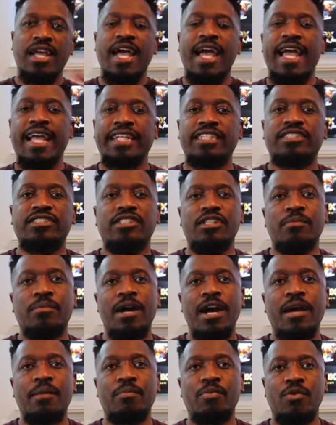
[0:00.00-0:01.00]

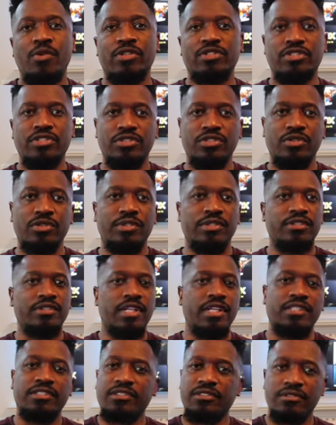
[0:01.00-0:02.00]
HDMI ports into it.
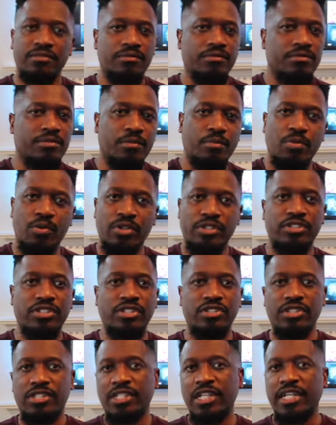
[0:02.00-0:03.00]
That's the ports
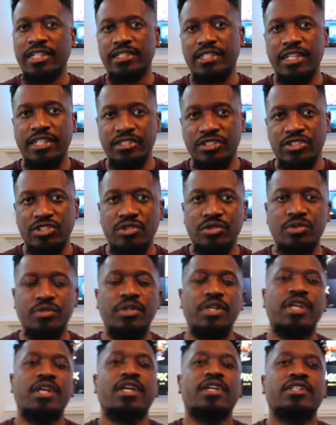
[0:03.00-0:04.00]
that you connect things to.
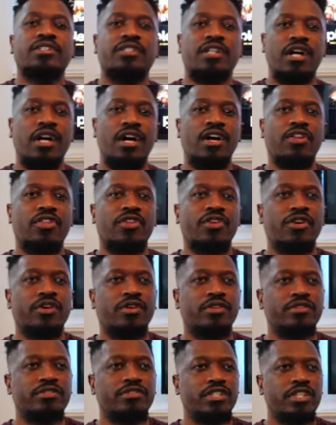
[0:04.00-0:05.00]
The
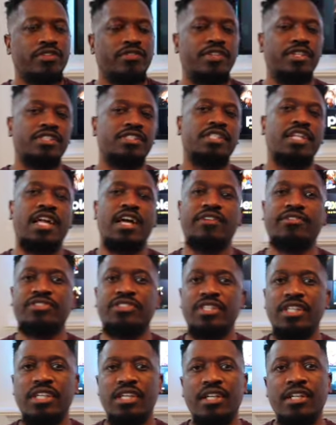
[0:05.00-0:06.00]
other TVs that I've
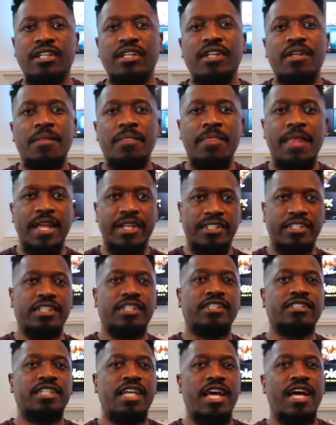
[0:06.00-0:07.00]
seen that
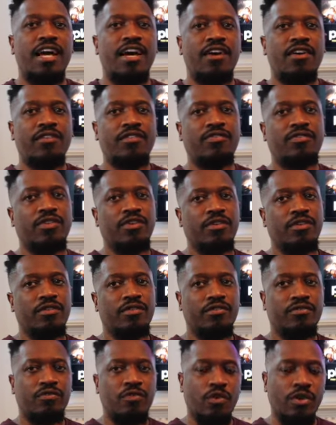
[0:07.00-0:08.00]
does have
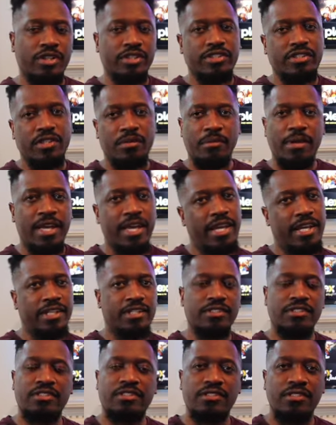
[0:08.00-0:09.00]
the voice
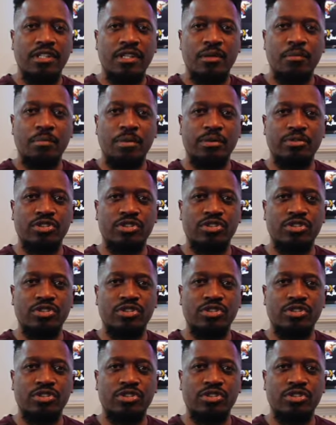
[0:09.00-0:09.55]
commands built